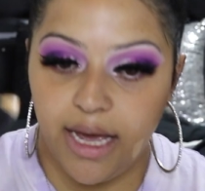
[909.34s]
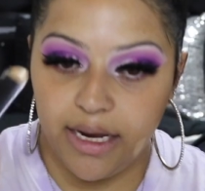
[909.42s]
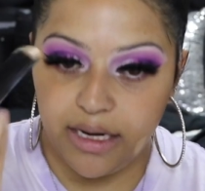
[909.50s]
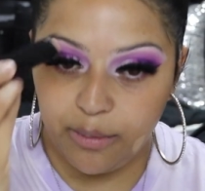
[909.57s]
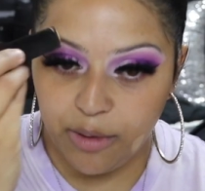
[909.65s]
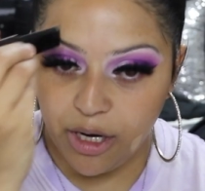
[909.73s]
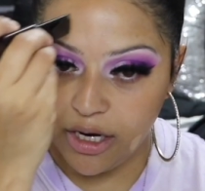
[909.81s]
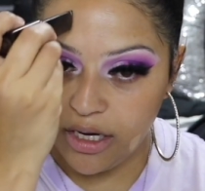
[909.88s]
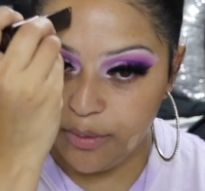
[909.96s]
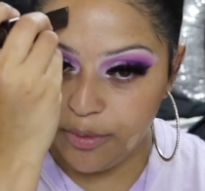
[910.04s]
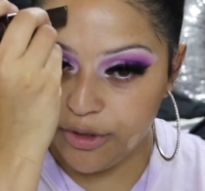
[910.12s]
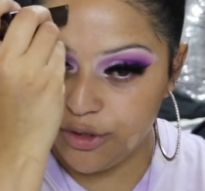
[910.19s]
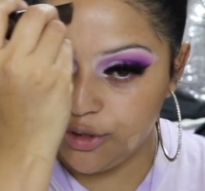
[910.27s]
And I'm not going
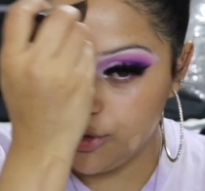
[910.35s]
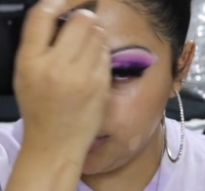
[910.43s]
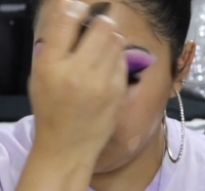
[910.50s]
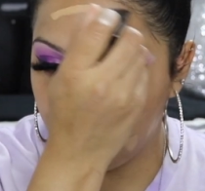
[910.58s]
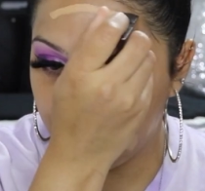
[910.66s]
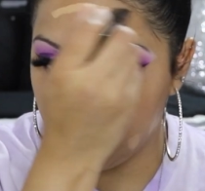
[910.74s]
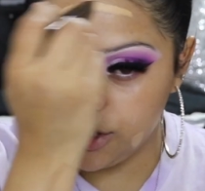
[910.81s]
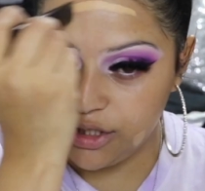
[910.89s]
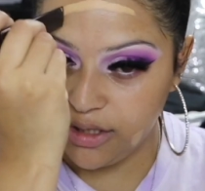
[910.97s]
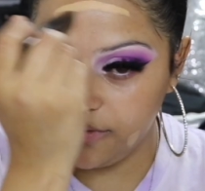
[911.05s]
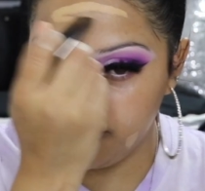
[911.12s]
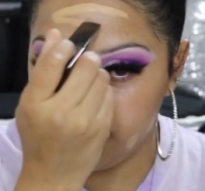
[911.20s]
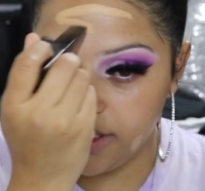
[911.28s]
to put too much
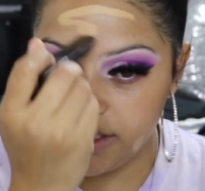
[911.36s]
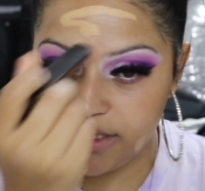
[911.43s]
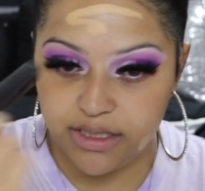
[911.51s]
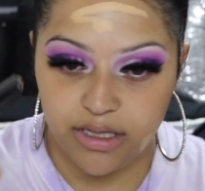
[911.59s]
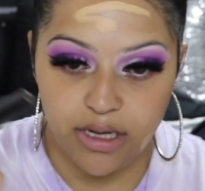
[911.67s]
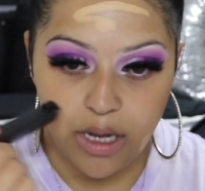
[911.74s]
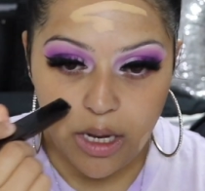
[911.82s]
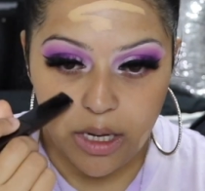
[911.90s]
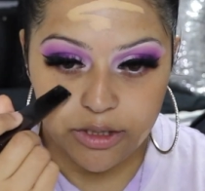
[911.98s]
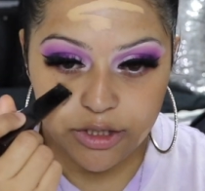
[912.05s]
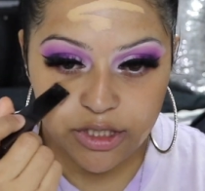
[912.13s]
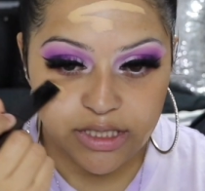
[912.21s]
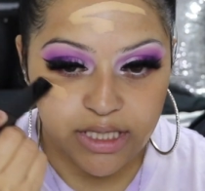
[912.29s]
of this,
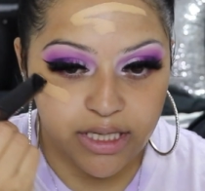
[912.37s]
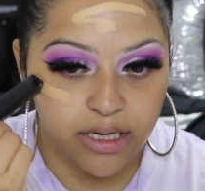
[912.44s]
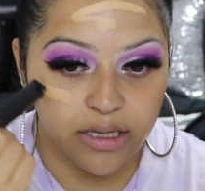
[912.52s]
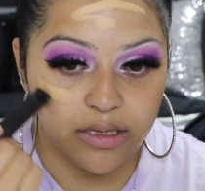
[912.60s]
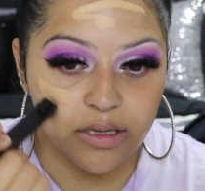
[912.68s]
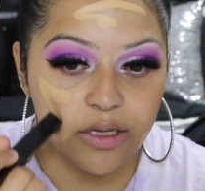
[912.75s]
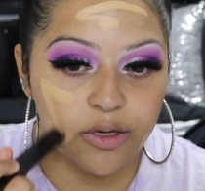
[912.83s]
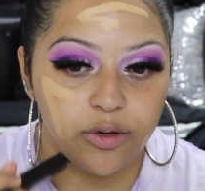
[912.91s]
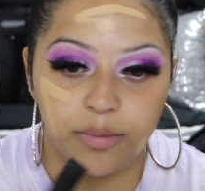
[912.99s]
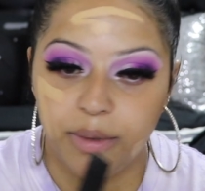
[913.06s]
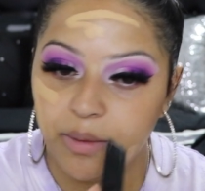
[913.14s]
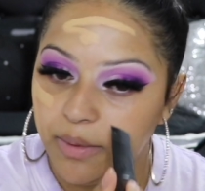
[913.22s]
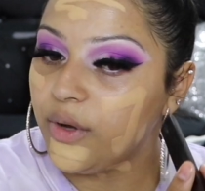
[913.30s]
just like a little bit.